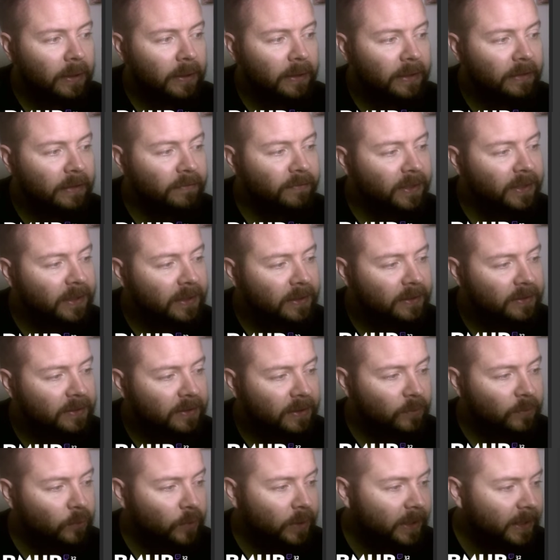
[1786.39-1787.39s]
evenings
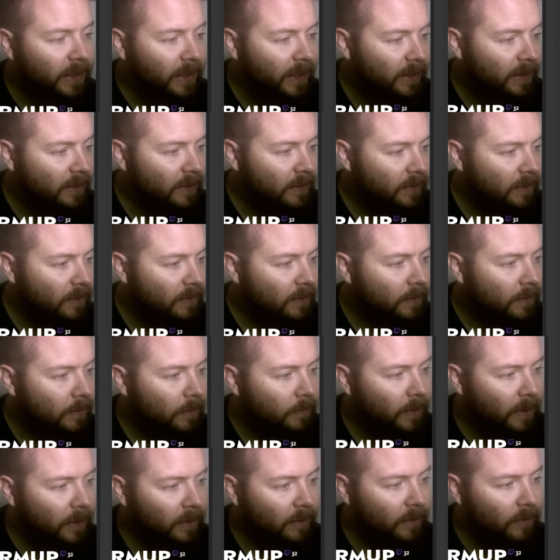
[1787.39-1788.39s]
and weekends,
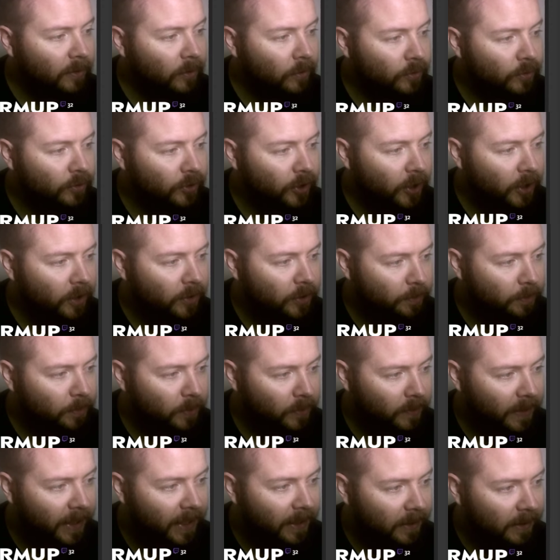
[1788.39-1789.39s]
but those are
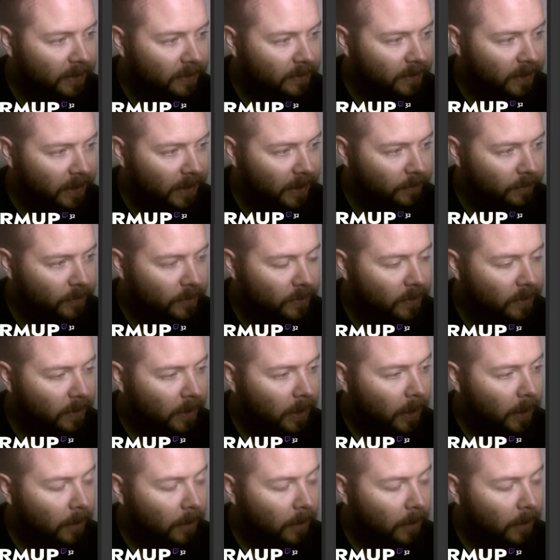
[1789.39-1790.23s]
sporadic times.